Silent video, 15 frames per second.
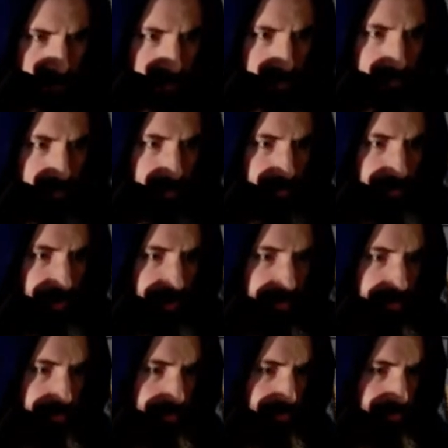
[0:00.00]
Really pretty
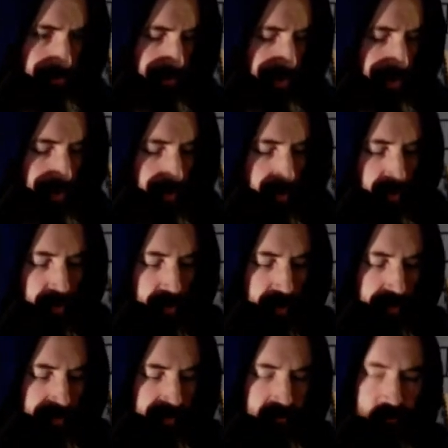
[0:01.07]
though. What
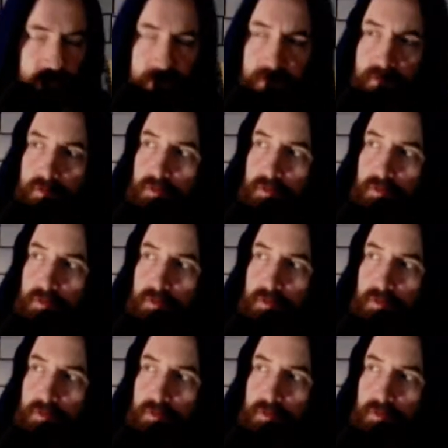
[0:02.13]
about this one here?